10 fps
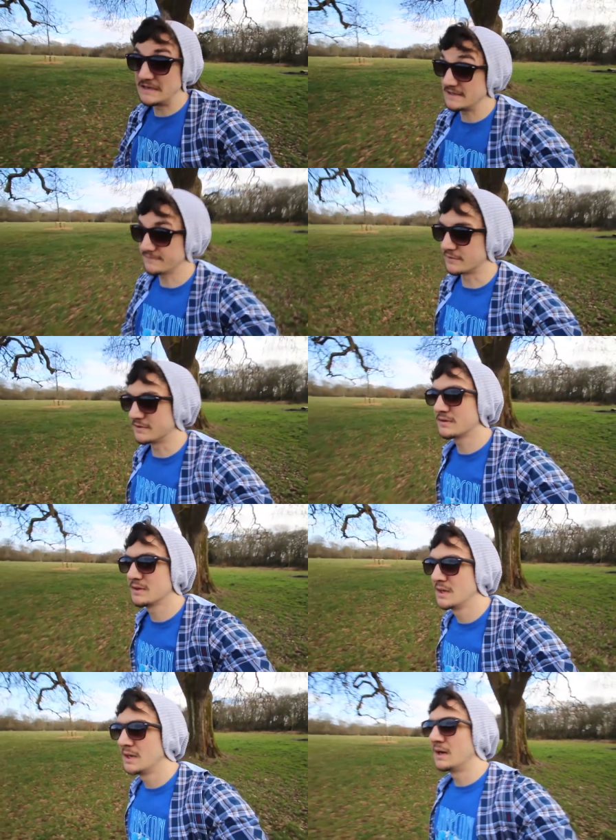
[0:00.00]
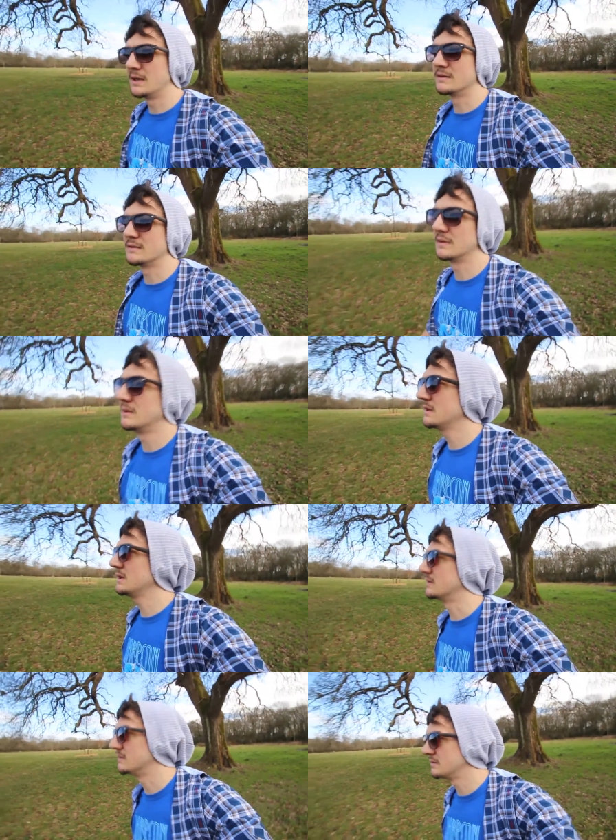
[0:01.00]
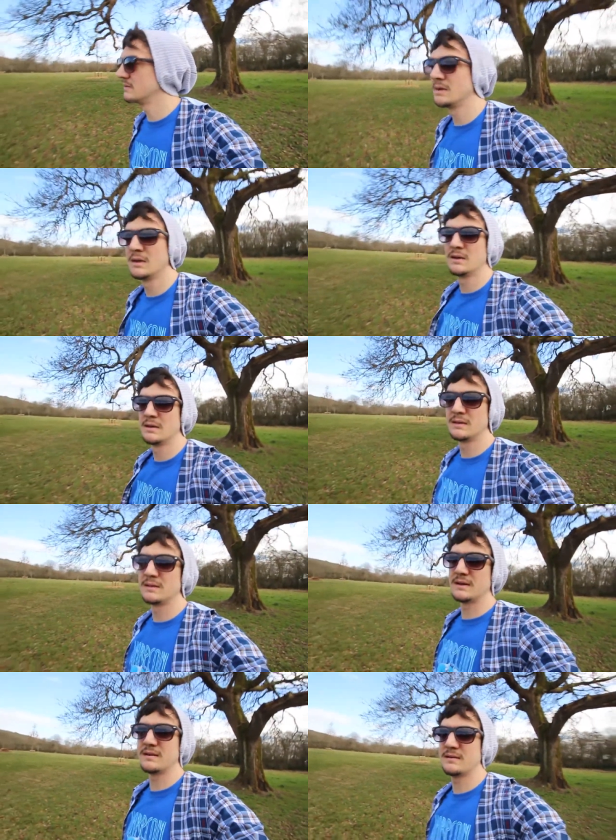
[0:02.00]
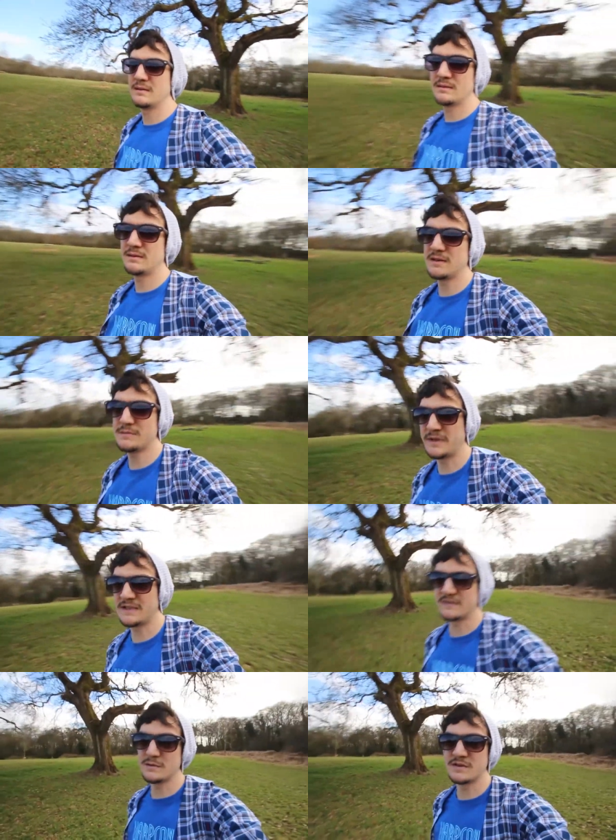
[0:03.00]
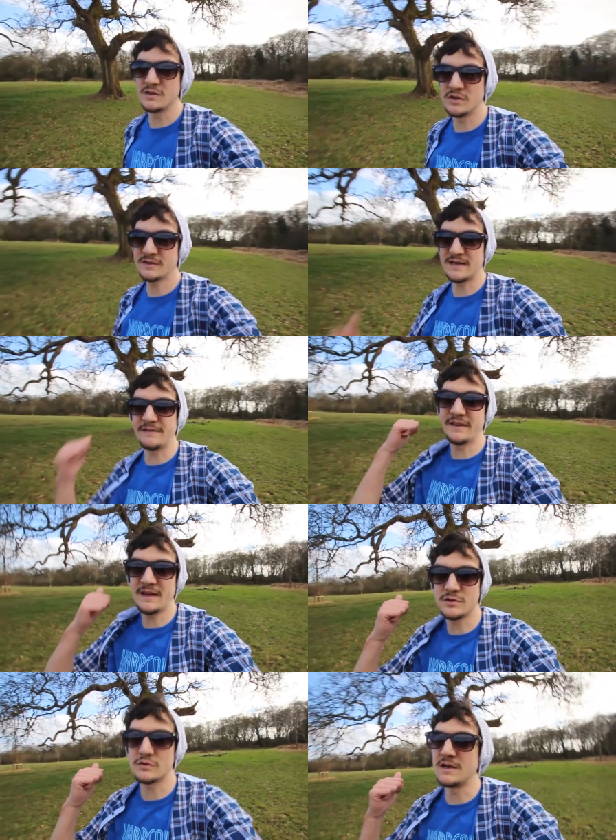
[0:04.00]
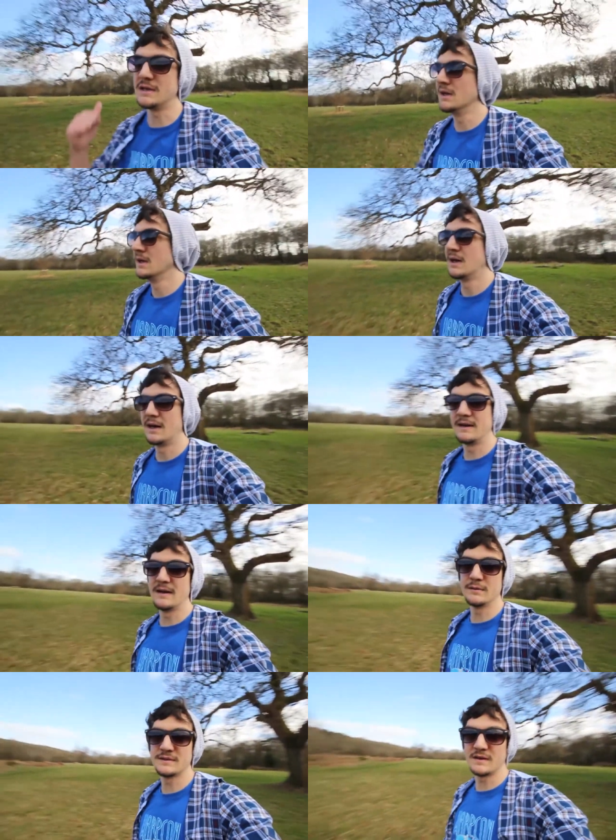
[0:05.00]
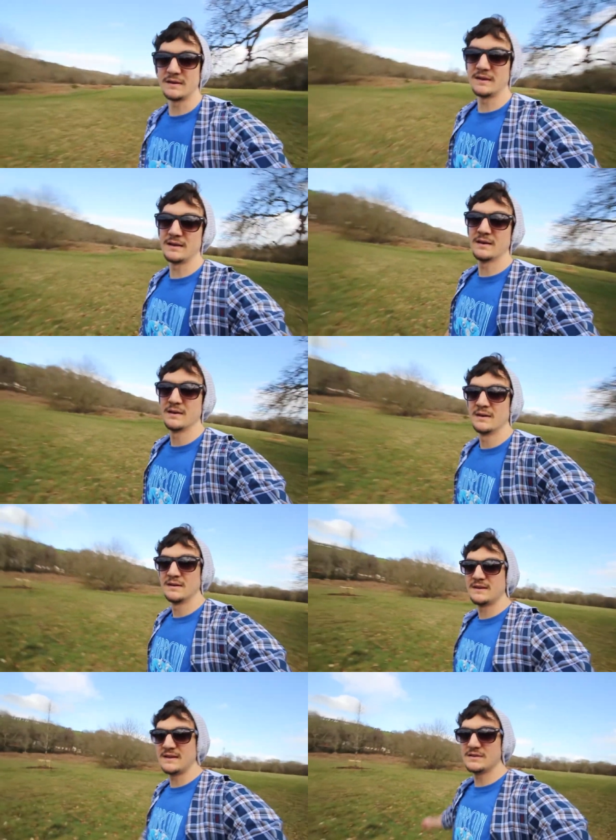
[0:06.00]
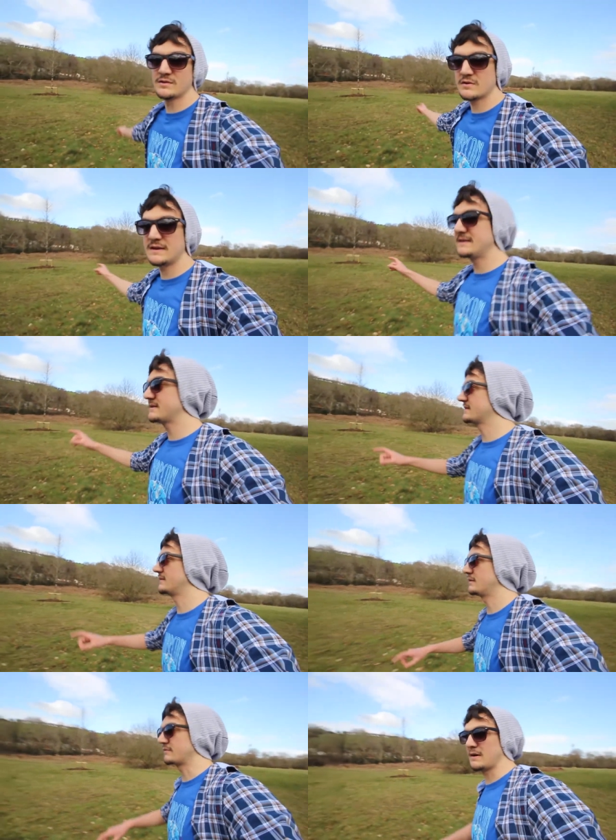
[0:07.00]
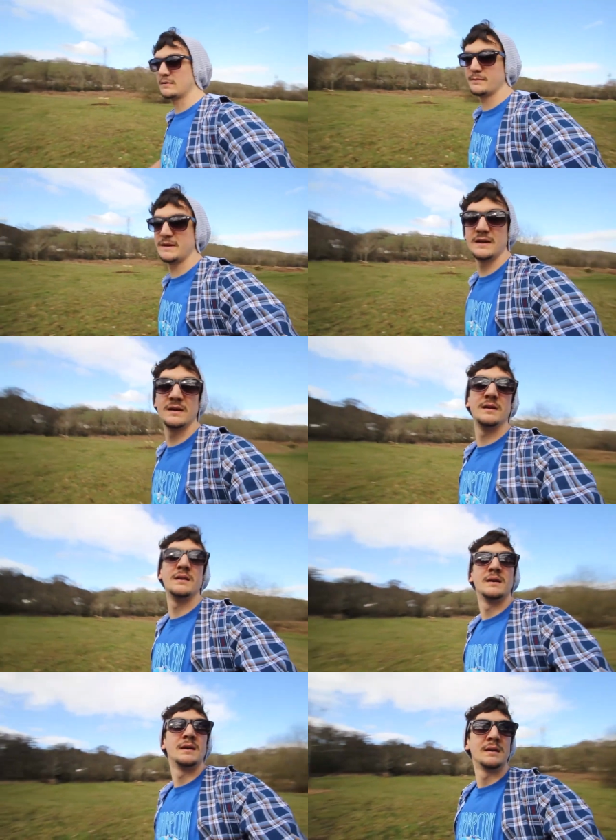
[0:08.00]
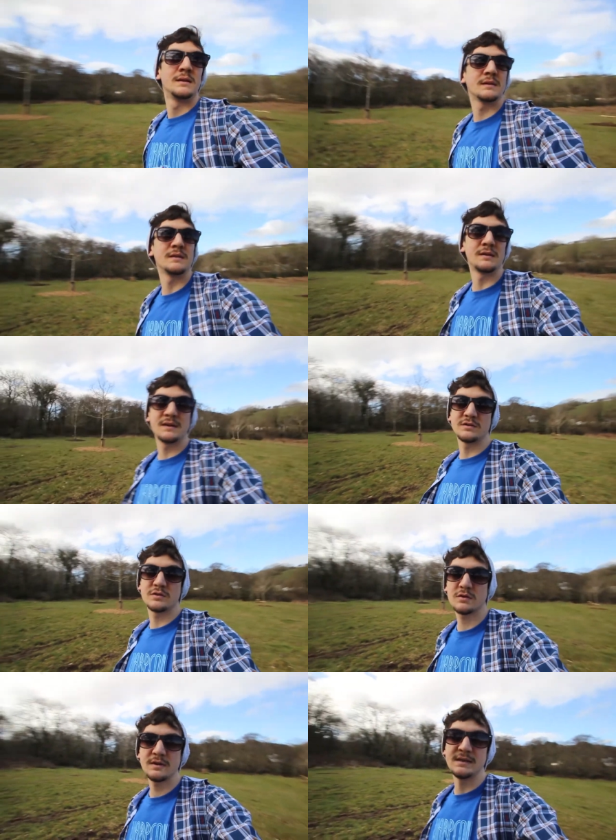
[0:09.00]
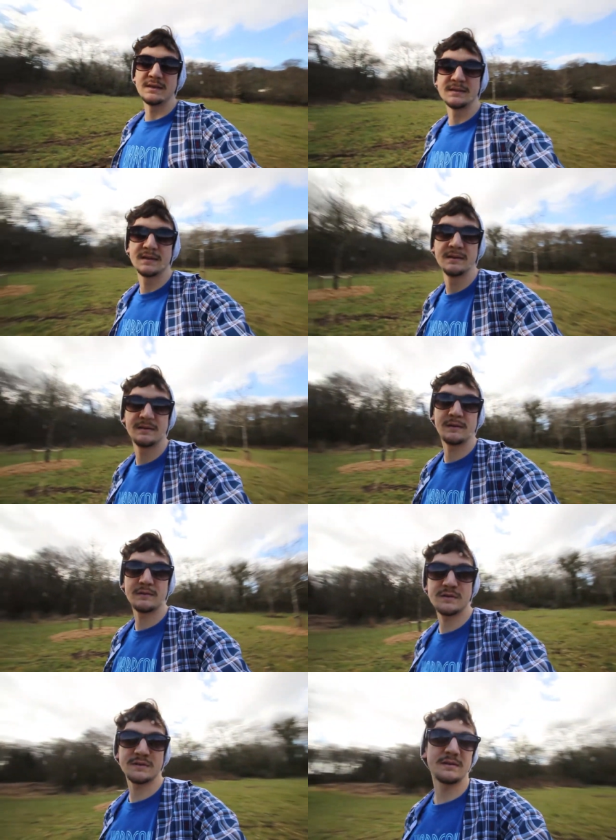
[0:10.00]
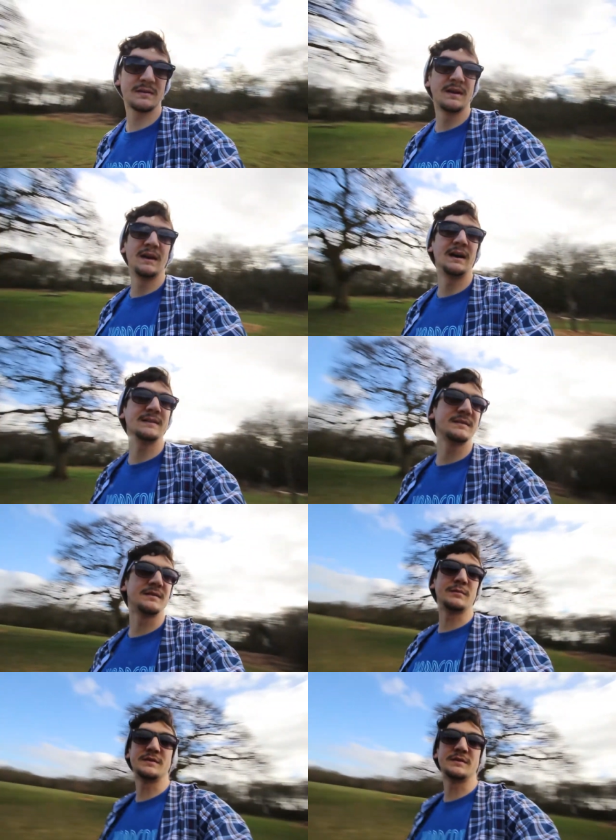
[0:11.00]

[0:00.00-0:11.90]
and different. And yeah, like, this place used to just have that tree. And now it's got like these trees all around me. Look at all these trees that are just, as in the